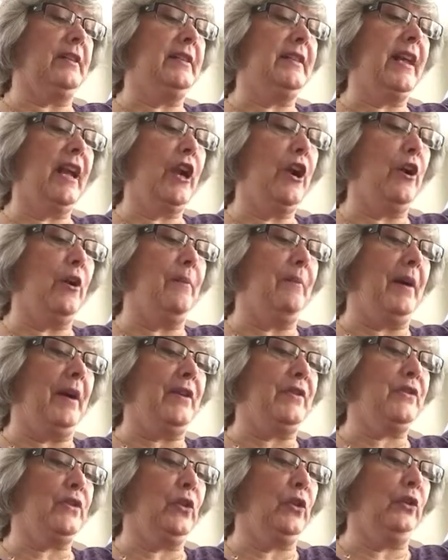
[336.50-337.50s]
Tear
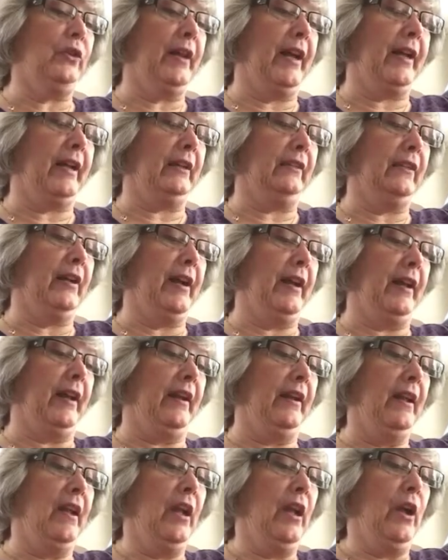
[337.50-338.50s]
my soul like a
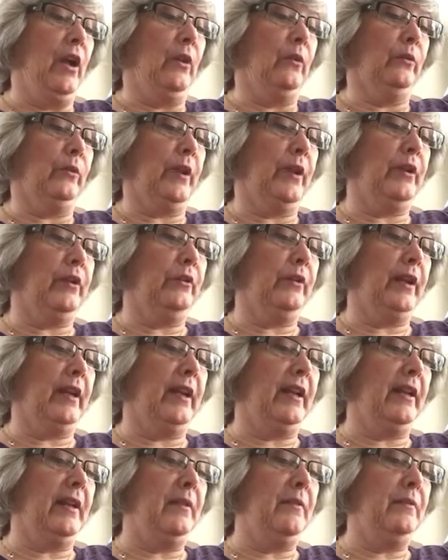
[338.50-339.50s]
lion, rendering
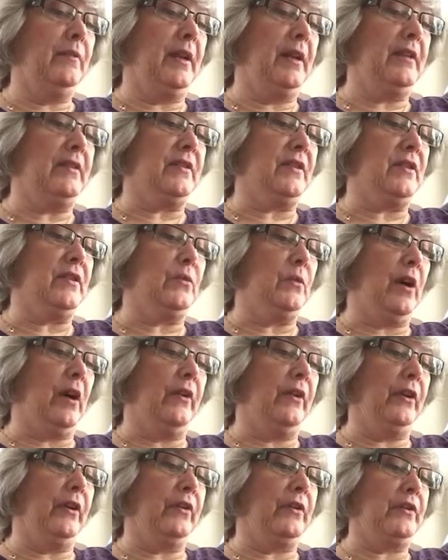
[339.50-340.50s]
it in pieces
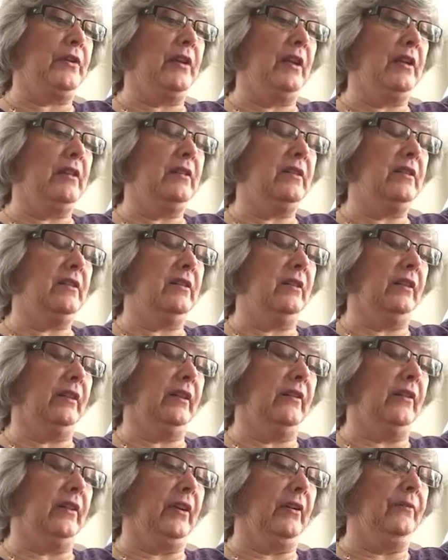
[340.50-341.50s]
while there is none to
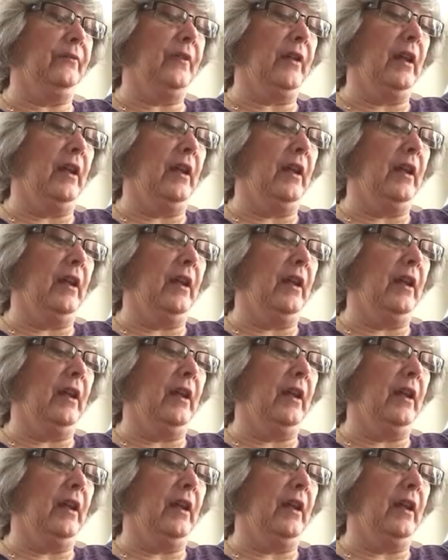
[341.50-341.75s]
deliver.